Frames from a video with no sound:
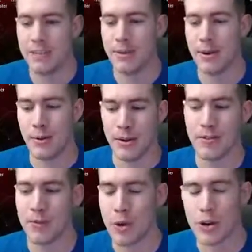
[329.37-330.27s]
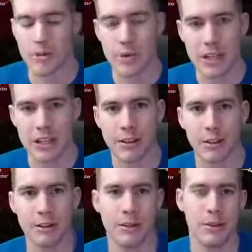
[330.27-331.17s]
we have worked really
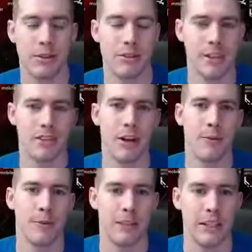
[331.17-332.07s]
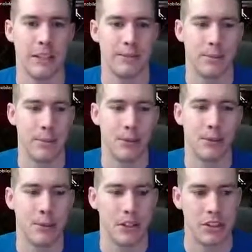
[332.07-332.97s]
closely between myself and
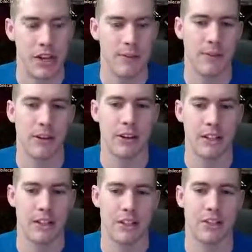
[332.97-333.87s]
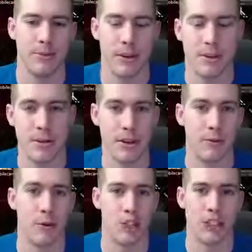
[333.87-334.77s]
Blue to try and figure out the issues, but
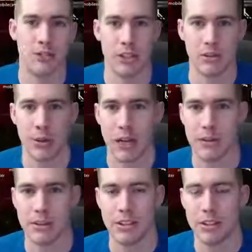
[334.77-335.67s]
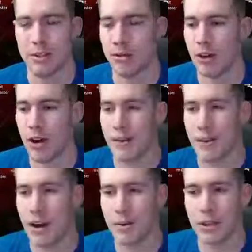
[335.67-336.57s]
unfortunately we just weren't able to. So I've
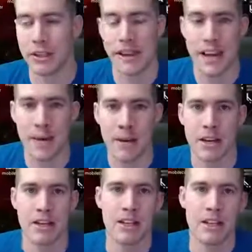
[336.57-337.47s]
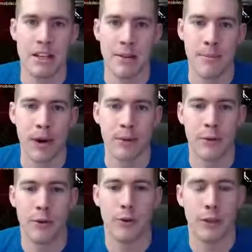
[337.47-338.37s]
gone with a dynamic
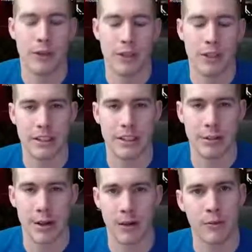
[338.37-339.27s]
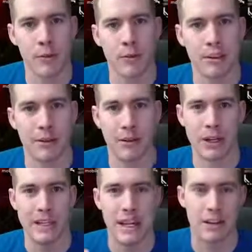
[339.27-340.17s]
microphone rather than a condenser microphone. It's going to bring
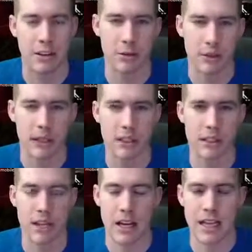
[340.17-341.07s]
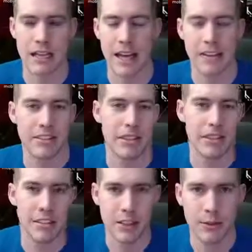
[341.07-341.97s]
it down a little bit less
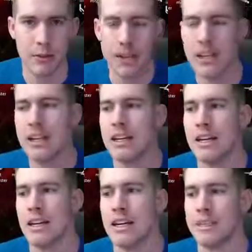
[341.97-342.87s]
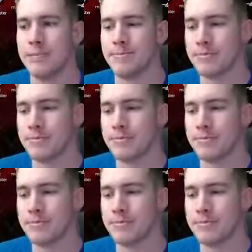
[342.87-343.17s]
sensitive, and